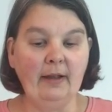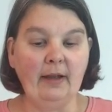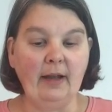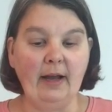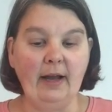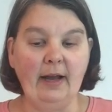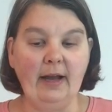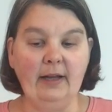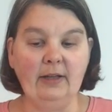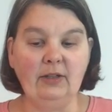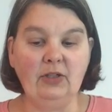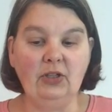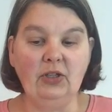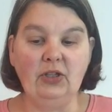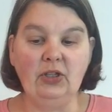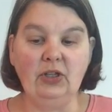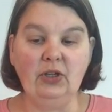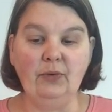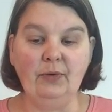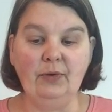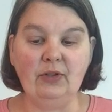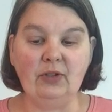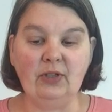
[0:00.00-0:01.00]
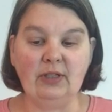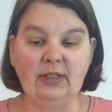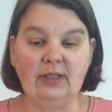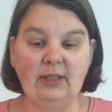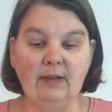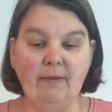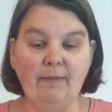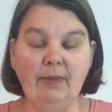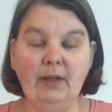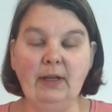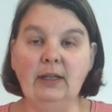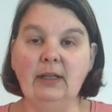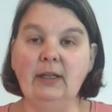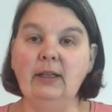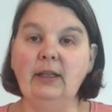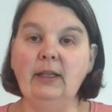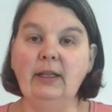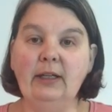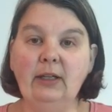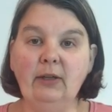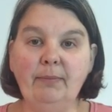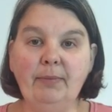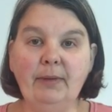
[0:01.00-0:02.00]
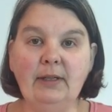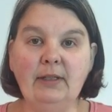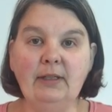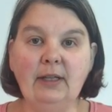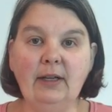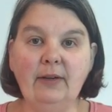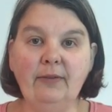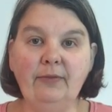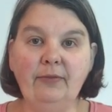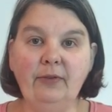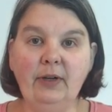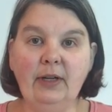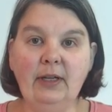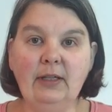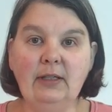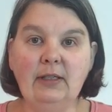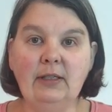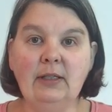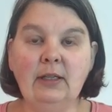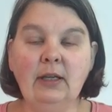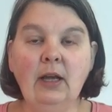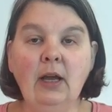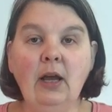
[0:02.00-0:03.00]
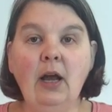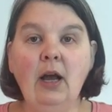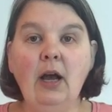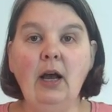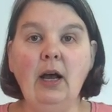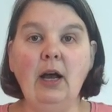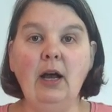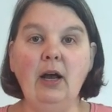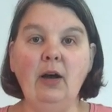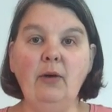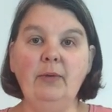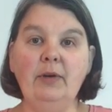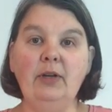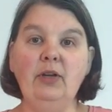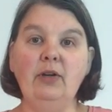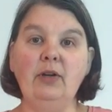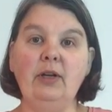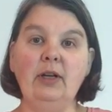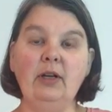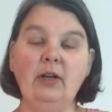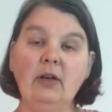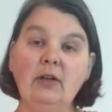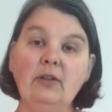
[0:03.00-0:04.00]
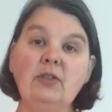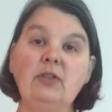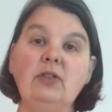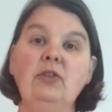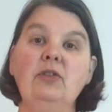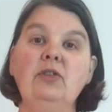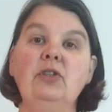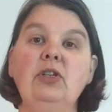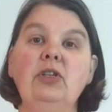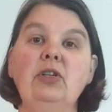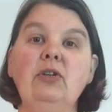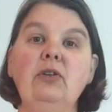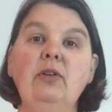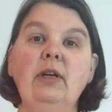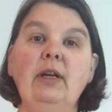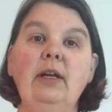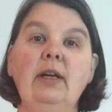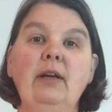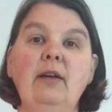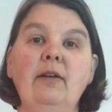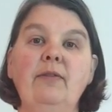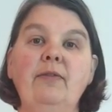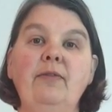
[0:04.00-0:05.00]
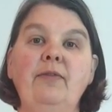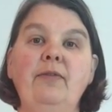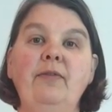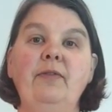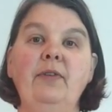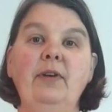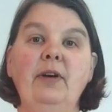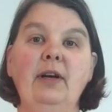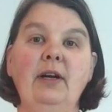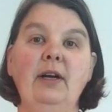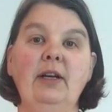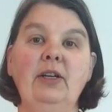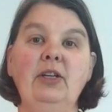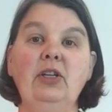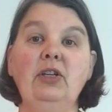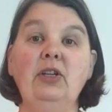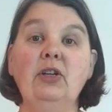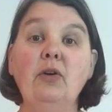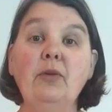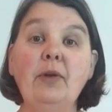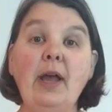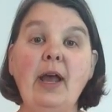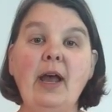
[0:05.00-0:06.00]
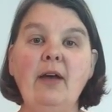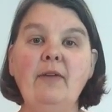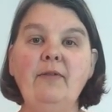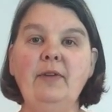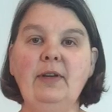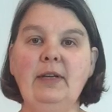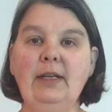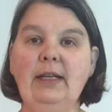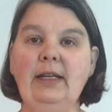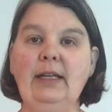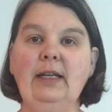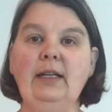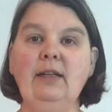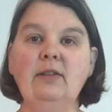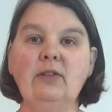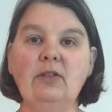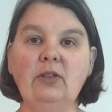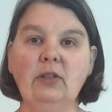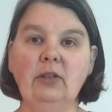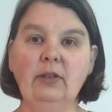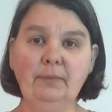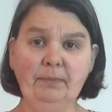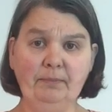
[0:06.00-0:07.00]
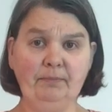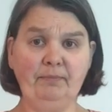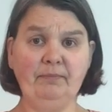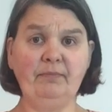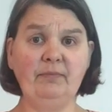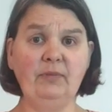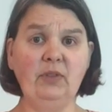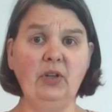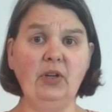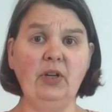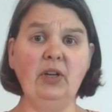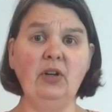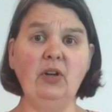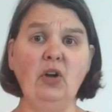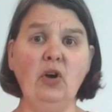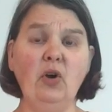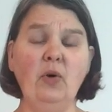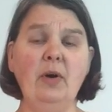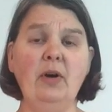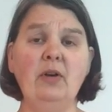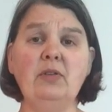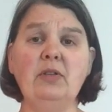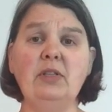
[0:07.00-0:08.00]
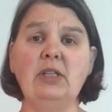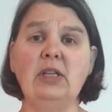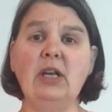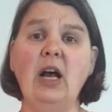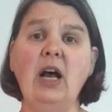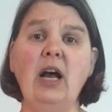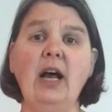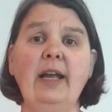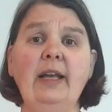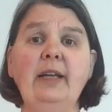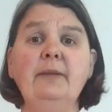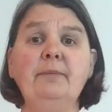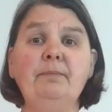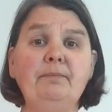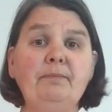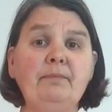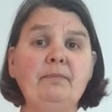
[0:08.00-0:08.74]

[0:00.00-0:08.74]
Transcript: to do, and just something a little bit different. What you can also do if you don't have an easel, you can go outside